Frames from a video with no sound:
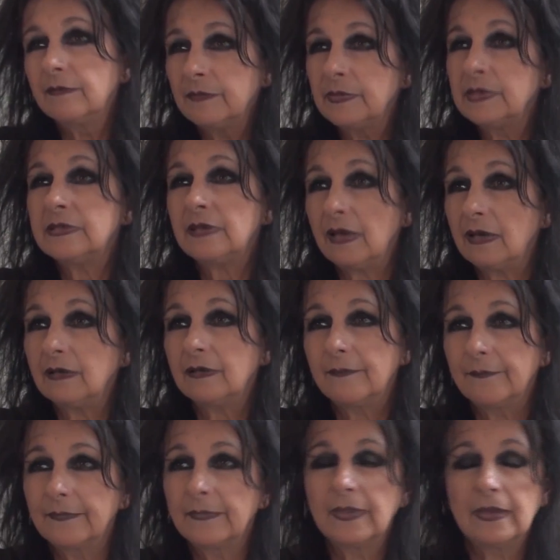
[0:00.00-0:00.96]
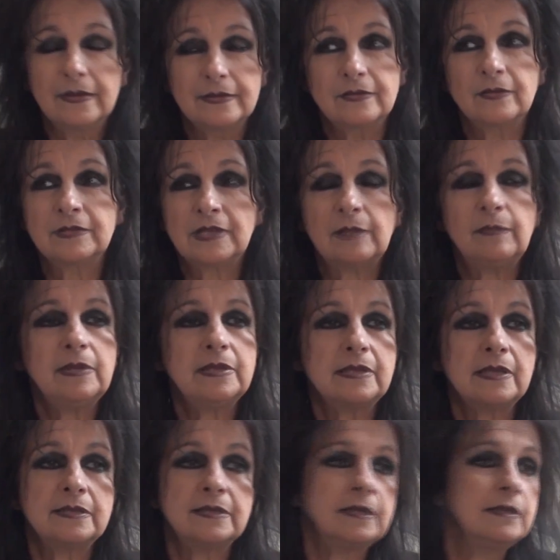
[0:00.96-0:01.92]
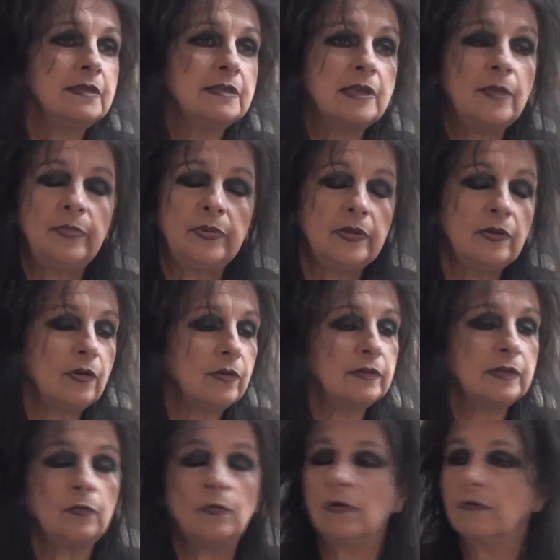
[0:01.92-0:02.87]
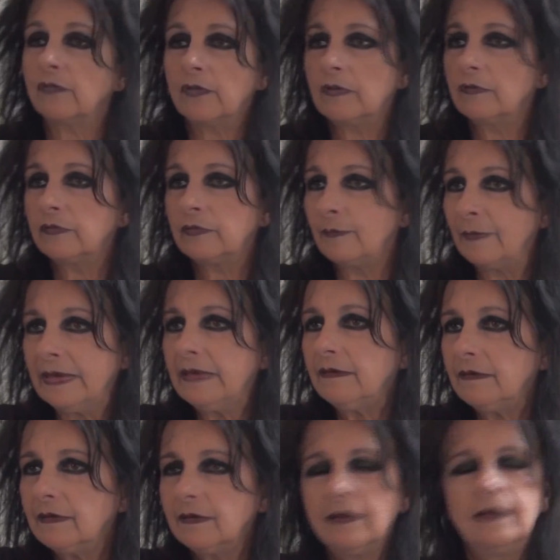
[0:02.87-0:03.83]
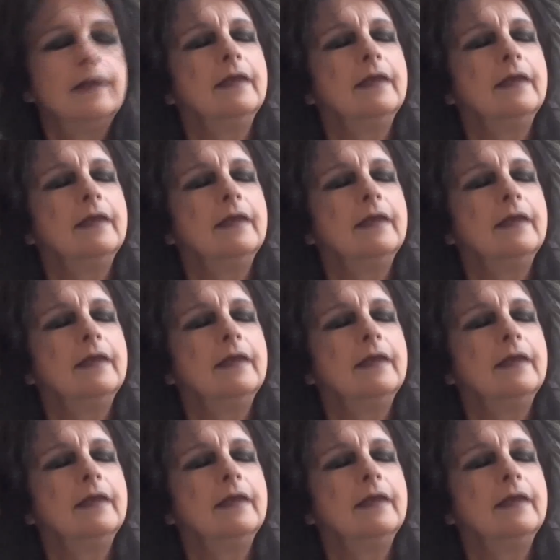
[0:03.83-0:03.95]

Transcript: Bizarre. So that means that they disappear or they work for men,